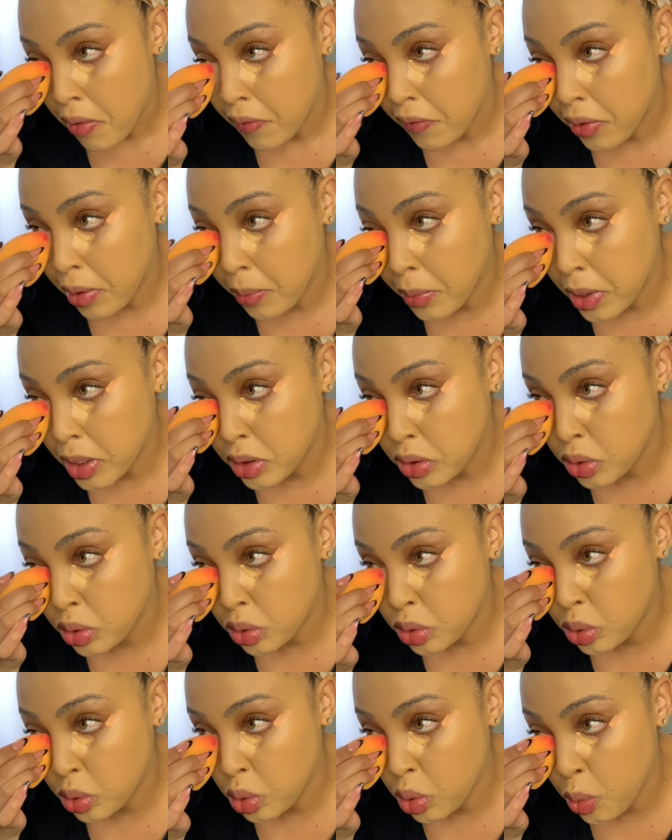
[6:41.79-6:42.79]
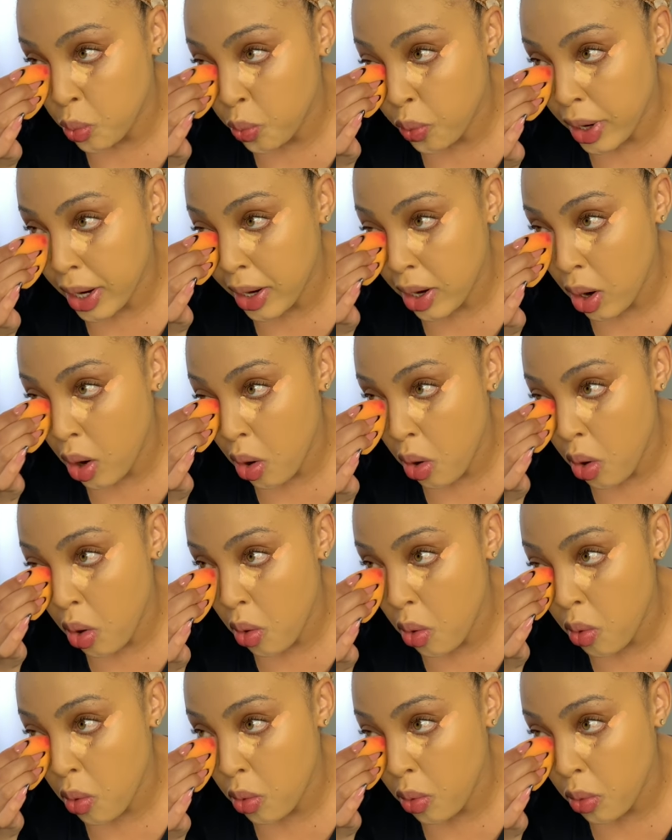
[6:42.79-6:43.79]
from the juice
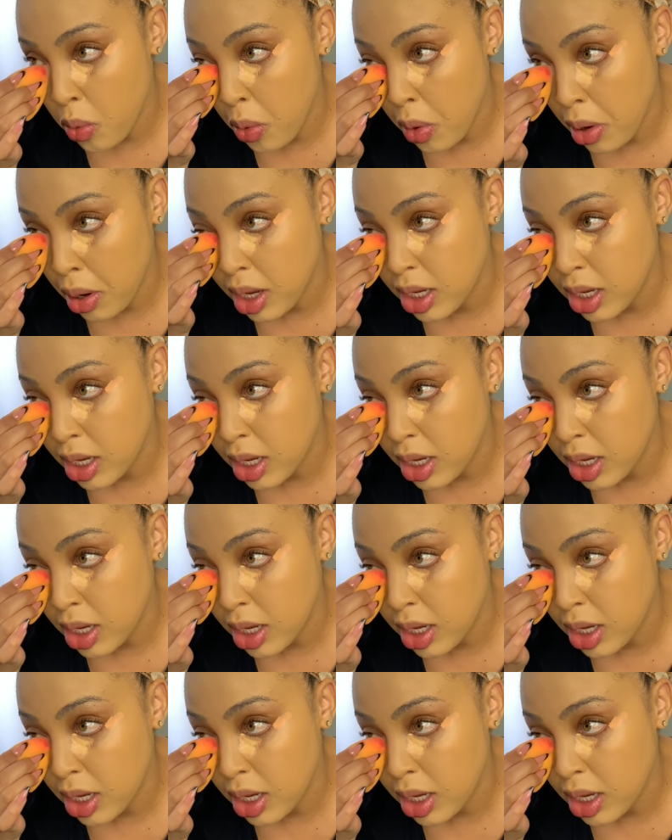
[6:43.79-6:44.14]
2.0